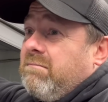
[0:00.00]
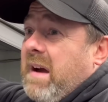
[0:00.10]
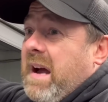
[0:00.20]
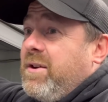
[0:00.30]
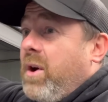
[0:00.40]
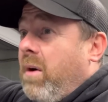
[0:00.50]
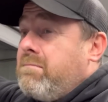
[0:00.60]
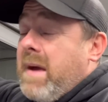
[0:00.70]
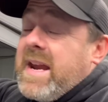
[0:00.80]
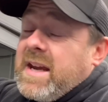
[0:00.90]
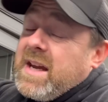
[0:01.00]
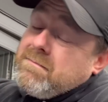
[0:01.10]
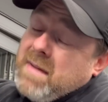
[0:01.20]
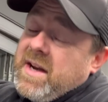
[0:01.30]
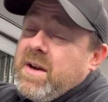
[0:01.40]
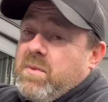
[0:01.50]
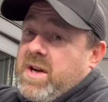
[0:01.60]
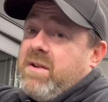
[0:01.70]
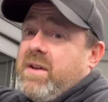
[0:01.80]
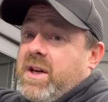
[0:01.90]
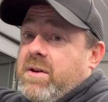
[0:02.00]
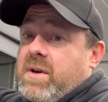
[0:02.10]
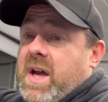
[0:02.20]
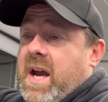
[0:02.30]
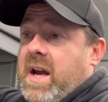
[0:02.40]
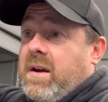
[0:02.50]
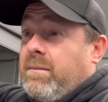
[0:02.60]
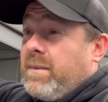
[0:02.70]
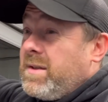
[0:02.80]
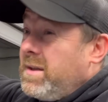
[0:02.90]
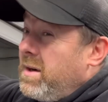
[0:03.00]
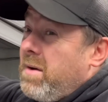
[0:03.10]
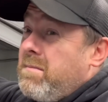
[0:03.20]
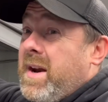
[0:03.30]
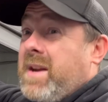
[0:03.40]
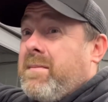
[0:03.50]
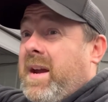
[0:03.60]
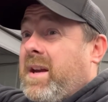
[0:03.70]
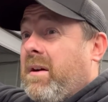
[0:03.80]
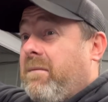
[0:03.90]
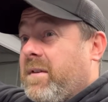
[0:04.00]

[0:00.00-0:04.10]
and not making money when you're in the UK. That's a lot of money, mate. You know, for